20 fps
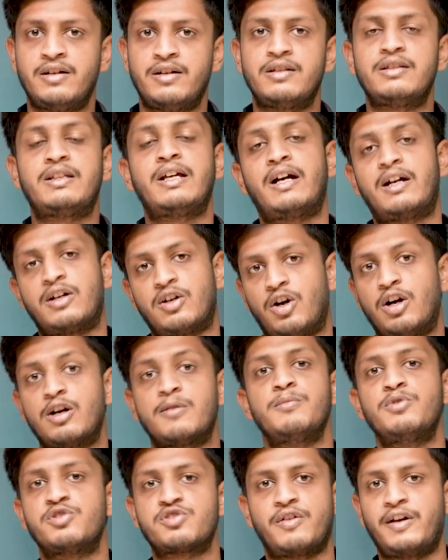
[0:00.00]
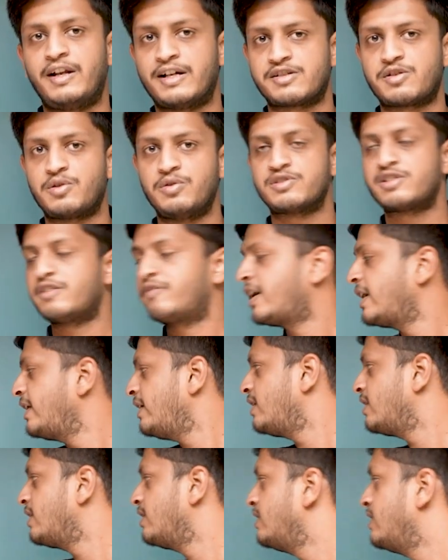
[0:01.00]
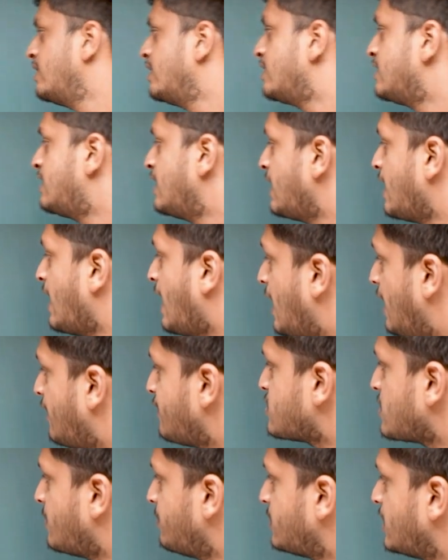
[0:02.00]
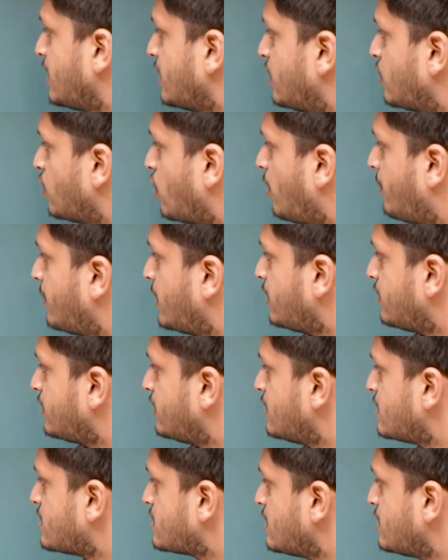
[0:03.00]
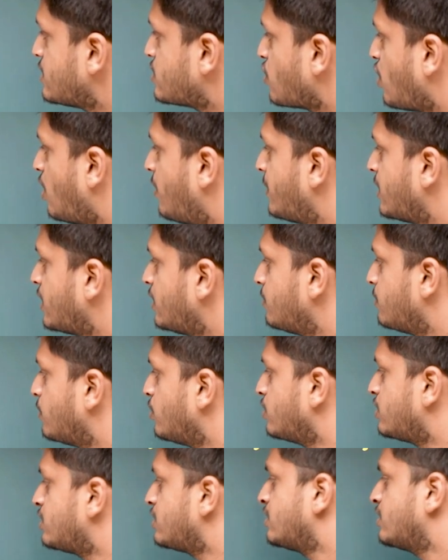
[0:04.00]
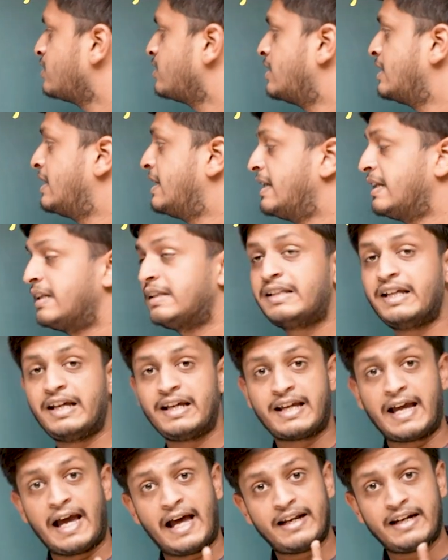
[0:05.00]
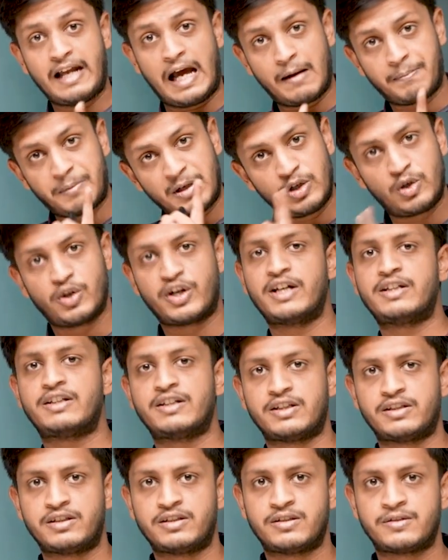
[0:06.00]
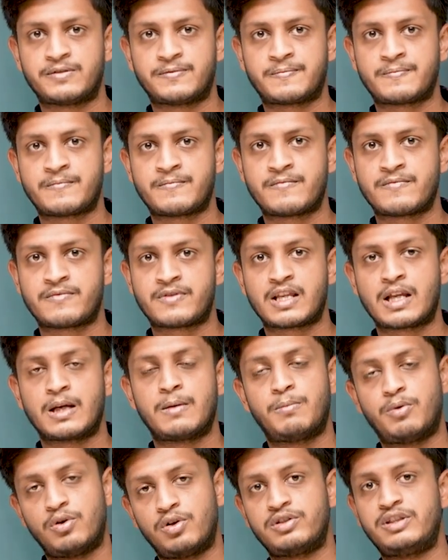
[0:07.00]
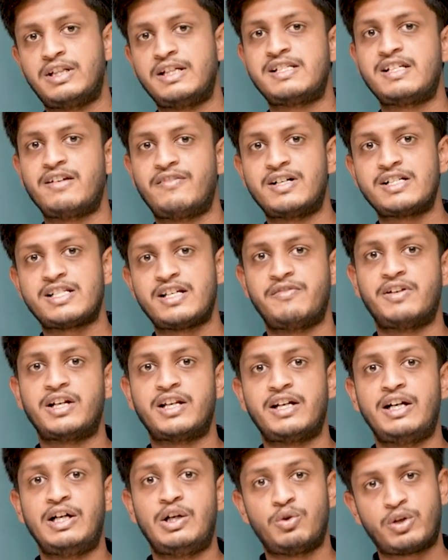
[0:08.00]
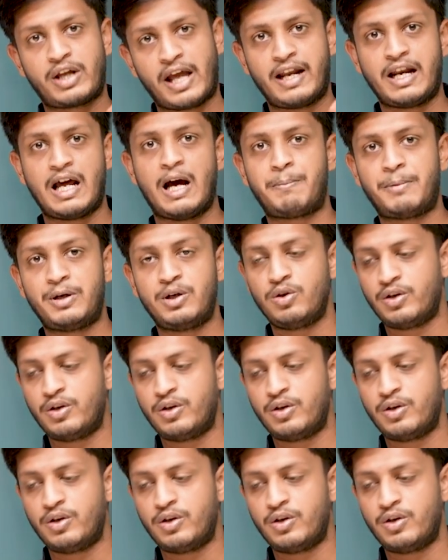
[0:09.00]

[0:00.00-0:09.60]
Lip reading: They are not mutually exclusive, right? They have something in common. This is common in both. They can happen together. Both these events, even in E2, can happen